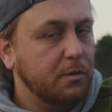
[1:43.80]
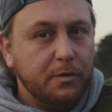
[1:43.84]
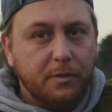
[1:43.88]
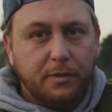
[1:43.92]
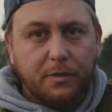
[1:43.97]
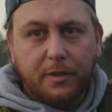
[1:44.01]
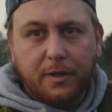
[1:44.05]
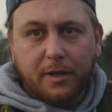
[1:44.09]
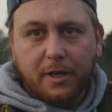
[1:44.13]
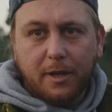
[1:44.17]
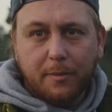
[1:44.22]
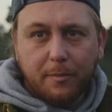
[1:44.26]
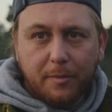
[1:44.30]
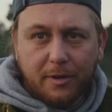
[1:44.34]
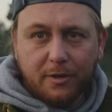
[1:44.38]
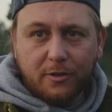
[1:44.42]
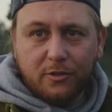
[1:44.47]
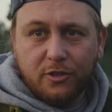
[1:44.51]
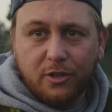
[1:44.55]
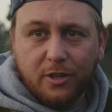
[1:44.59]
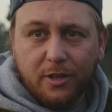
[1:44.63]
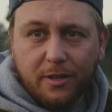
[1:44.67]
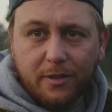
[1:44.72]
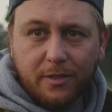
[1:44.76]
The
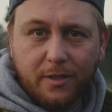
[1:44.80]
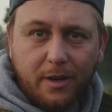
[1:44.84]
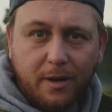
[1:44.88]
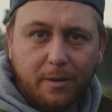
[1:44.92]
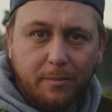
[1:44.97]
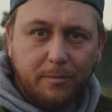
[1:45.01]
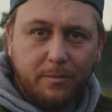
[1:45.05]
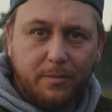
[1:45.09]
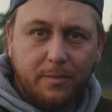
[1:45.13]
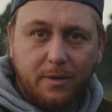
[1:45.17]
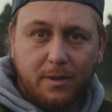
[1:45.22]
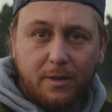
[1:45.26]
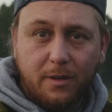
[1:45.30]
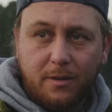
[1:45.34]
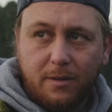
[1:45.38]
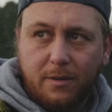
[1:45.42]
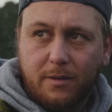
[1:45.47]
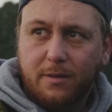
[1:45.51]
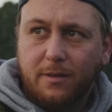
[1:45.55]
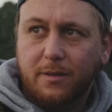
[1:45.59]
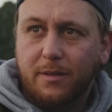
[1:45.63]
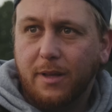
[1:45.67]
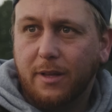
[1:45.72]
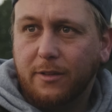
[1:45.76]
image that
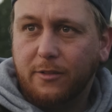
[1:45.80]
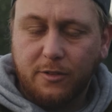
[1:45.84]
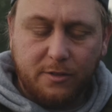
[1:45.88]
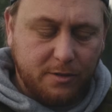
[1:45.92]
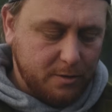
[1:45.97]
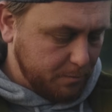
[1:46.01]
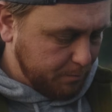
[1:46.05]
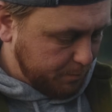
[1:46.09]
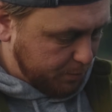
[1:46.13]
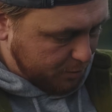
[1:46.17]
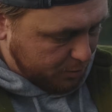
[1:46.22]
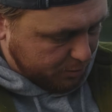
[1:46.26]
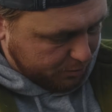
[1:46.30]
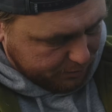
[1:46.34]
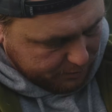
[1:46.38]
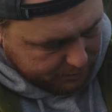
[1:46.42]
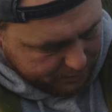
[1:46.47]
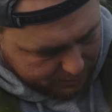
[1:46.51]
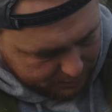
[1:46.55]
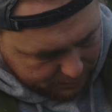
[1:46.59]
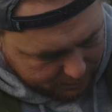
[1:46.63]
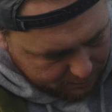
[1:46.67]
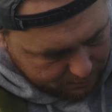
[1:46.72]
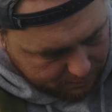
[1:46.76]
I just composed